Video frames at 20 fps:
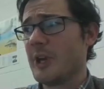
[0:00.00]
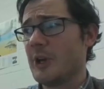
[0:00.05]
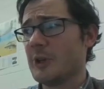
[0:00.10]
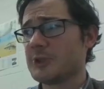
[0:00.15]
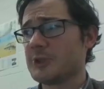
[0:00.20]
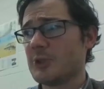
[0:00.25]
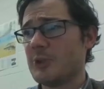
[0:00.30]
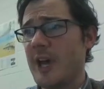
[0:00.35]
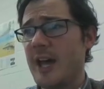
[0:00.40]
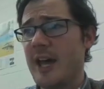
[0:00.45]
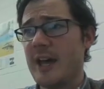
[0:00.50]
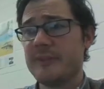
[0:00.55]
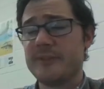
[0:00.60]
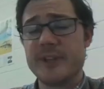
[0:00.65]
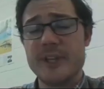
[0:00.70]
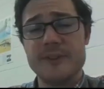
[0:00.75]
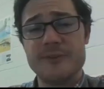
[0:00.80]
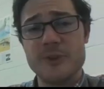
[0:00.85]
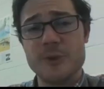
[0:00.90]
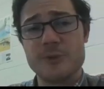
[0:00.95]
also have,
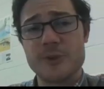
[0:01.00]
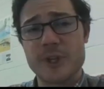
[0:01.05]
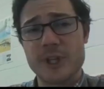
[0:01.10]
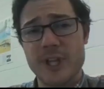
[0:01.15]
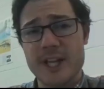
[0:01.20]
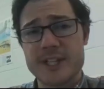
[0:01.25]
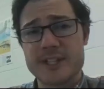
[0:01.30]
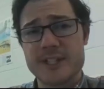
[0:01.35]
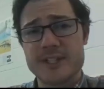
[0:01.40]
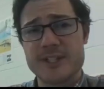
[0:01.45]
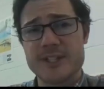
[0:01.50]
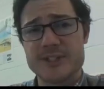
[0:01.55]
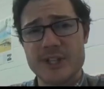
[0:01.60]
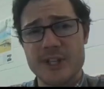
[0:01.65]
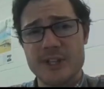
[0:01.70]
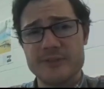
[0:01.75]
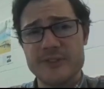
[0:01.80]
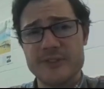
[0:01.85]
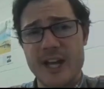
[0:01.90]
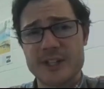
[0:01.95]
if you've collected
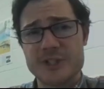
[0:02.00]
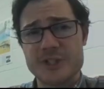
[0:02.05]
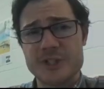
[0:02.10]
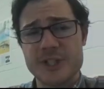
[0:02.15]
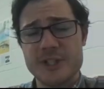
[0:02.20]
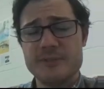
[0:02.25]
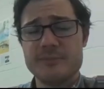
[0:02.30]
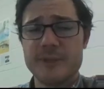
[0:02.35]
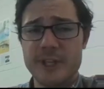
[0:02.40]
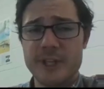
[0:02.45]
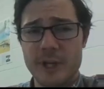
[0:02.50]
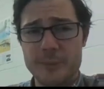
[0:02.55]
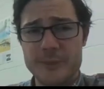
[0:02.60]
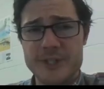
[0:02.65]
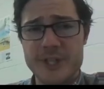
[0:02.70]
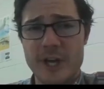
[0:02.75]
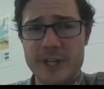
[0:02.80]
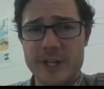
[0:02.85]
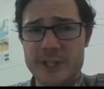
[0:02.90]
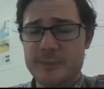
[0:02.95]
dissolved oxygen, and I'll
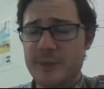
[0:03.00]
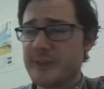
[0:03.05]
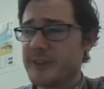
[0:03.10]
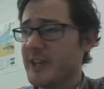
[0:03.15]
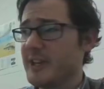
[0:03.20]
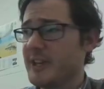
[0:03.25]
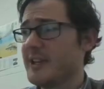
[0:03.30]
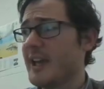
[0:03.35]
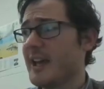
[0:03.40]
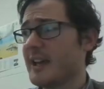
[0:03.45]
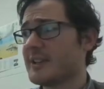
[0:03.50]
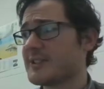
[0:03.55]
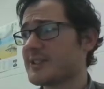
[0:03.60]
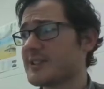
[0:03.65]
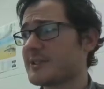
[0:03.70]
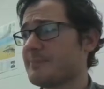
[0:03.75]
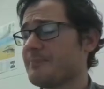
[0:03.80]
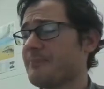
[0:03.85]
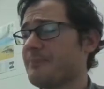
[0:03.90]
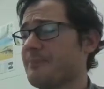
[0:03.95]
be talking about that
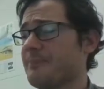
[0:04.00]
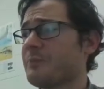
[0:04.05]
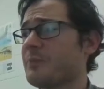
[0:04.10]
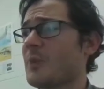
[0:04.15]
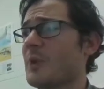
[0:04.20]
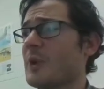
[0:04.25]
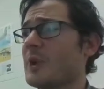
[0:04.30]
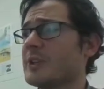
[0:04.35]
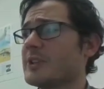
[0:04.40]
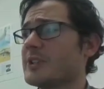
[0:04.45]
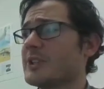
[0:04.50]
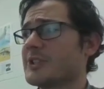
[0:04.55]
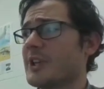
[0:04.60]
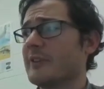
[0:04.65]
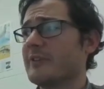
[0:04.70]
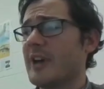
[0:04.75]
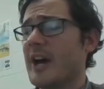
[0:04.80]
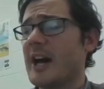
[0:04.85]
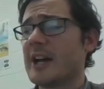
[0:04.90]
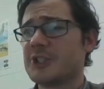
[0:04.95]
next,
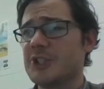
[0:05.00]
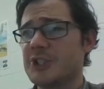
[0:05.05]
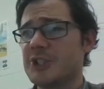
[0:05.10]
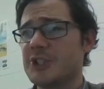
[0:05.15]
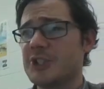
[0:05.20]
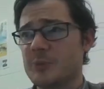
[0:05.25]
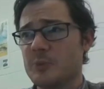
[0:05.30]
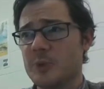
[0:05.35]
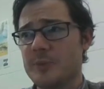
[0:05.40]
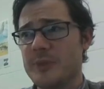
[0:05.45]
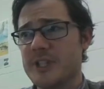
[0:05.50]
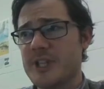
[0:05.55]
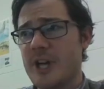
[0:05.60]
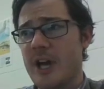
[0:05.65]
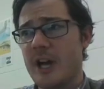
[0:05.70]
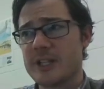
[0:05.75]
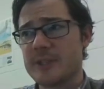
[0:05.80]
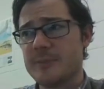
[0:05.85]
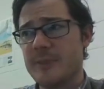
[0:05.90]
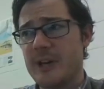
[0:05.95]
dissolved oxygen would be
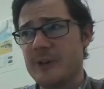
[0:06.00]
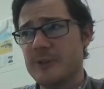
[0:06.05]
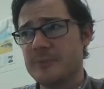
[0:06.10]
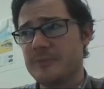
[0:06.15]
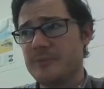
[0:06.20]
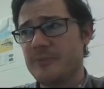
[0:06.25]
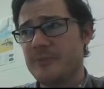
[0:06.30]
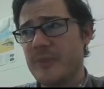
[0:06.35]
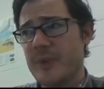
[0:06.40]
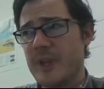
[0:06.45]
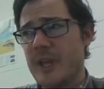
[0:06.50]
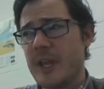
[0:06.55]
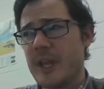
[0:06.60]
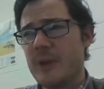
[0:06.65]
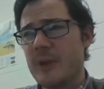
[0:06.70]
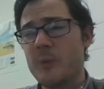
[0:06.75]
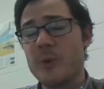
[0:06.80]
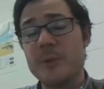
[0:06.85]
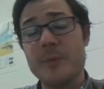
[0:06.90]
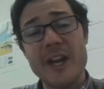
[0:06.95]
talked about.
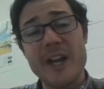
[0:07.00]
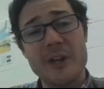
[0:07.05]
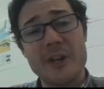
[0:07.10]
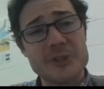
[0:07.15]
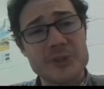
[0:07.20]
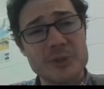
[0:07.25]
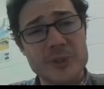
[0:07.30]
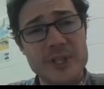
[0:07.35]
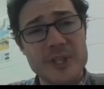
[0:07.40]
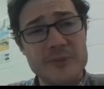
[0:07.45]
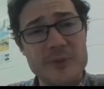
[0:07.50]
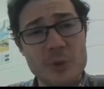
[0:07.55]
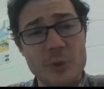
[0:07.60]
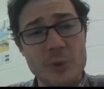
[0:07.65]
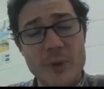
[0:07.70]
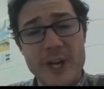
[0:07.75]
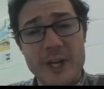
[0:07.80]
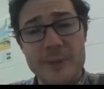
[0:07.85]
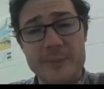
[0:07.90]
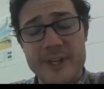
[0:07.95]
We might also give you a
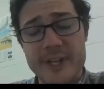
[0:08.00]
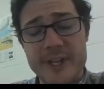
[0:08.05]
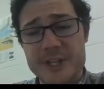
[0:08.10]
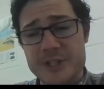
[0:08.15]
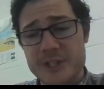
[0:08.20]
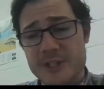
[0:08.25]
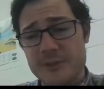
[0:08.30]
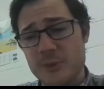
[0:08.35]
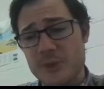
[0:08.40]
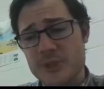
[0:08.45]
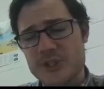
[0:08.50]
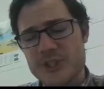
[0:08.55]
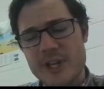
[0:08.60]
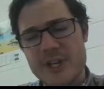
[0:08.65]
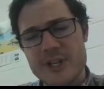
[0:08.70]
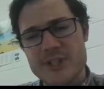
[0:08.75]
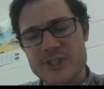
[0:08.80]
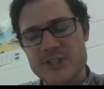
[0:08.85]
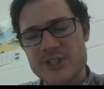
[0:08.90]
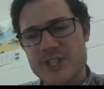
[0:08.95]
recommendation. If we're
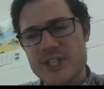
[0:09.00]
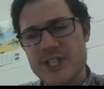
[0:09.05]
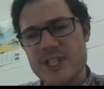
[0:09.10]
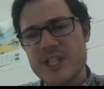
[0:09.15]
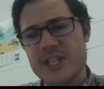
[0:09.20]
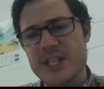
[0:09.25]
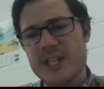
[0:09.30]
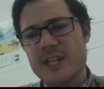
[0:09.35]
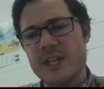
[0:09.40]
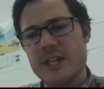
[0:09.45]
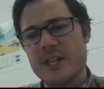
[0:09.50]
starting to see